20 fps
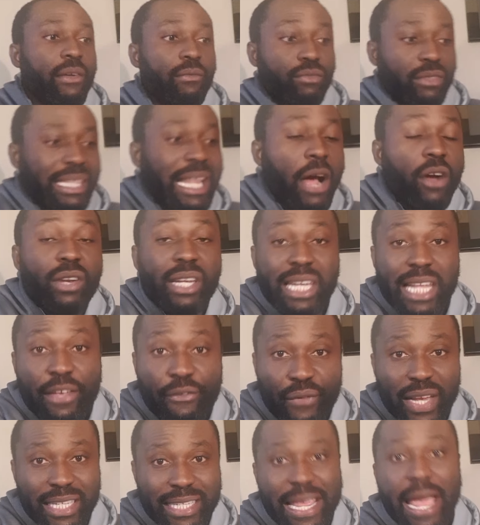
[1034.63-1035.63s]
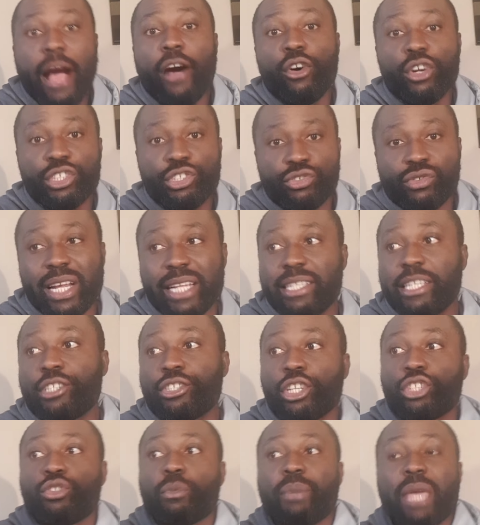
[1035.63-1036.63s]
now leaving their own
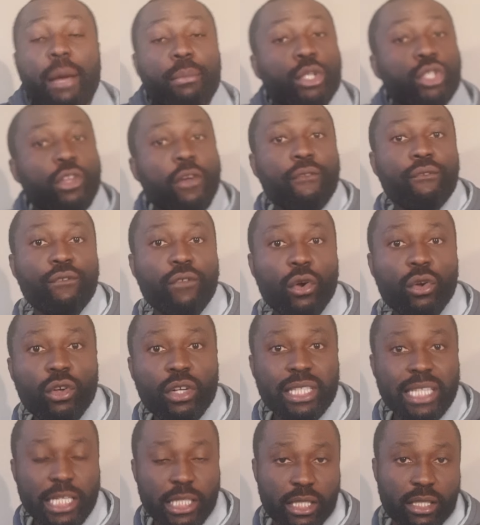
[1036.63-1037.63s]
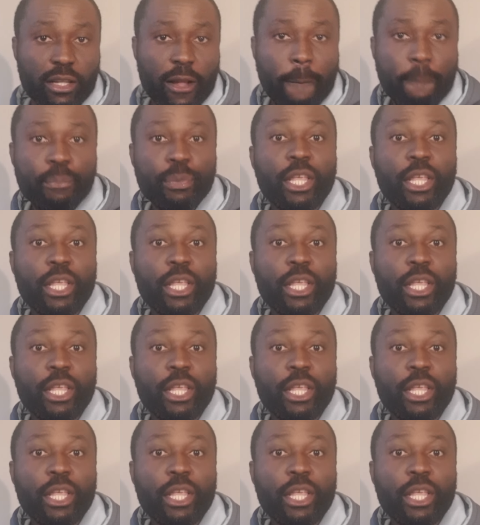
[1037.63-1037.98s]
tradition to be able to follow this